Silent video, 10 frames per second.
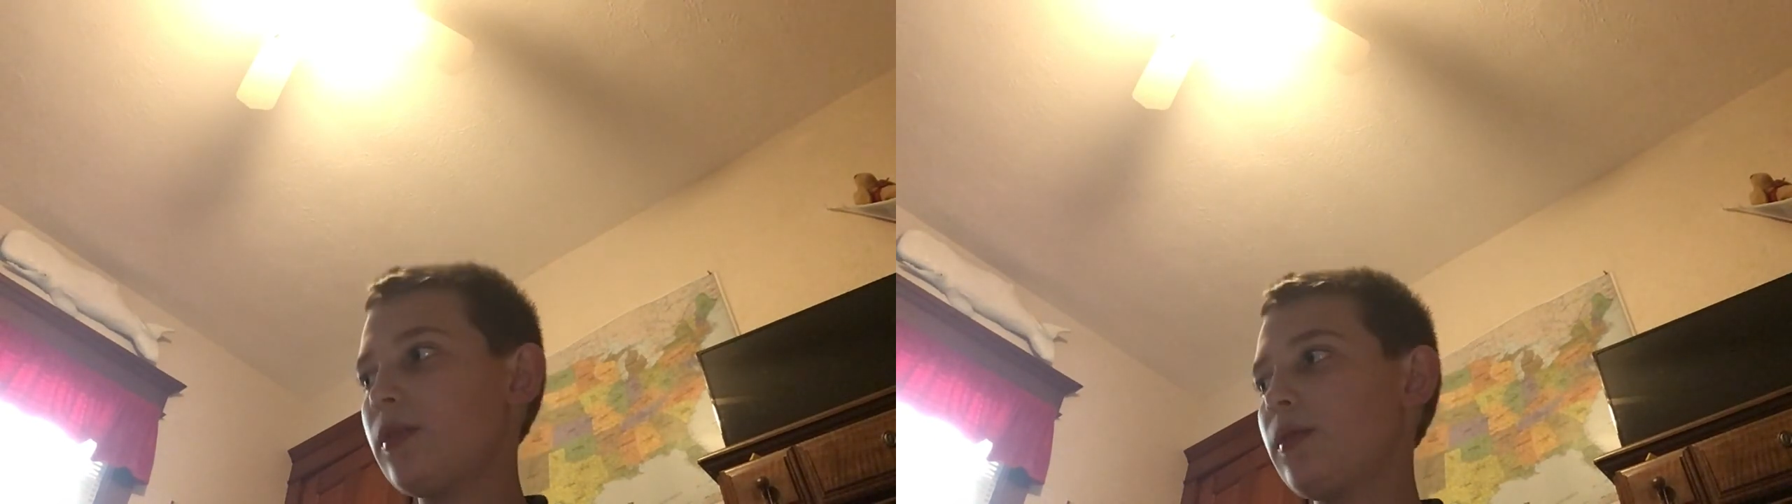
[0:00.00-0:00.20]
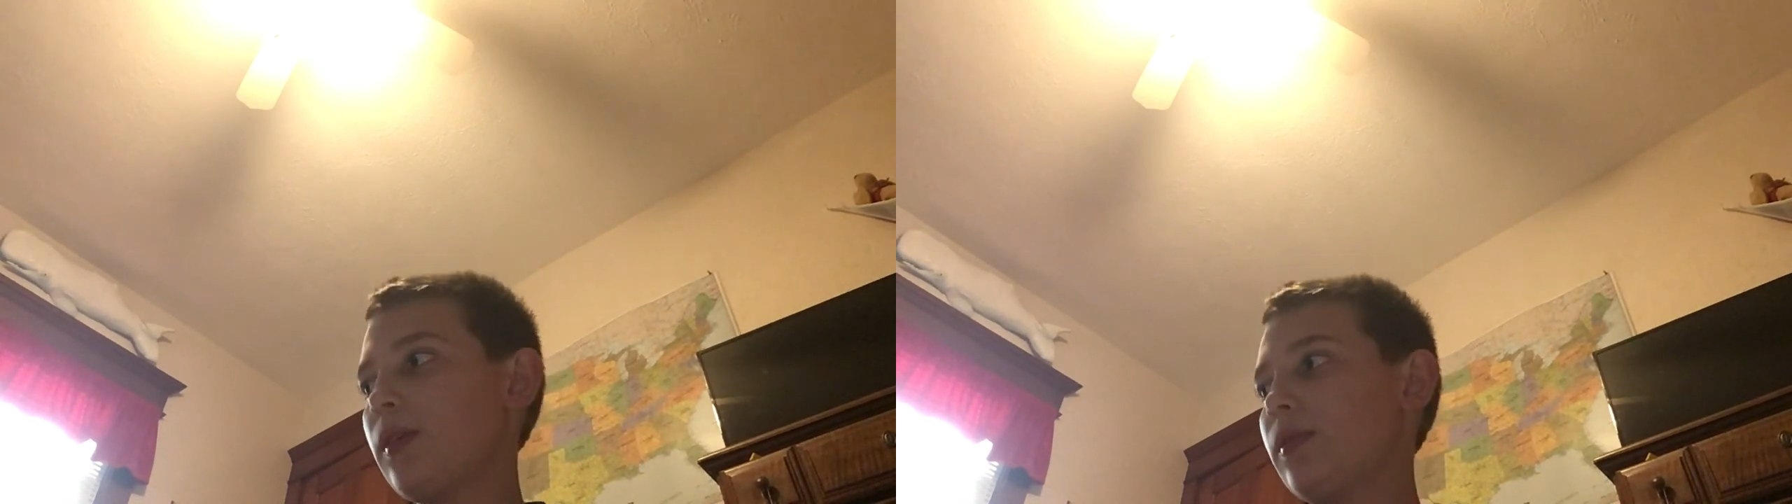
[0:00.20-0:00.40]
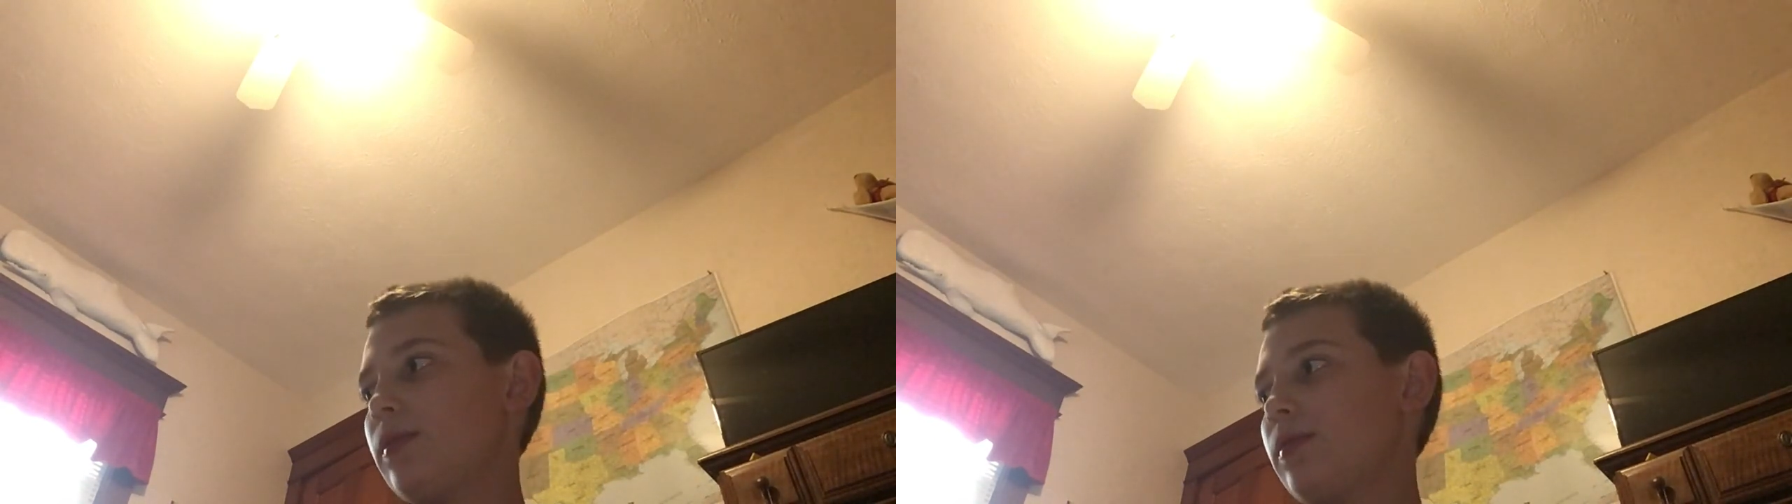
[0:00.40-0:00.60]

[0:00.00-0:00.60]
Well,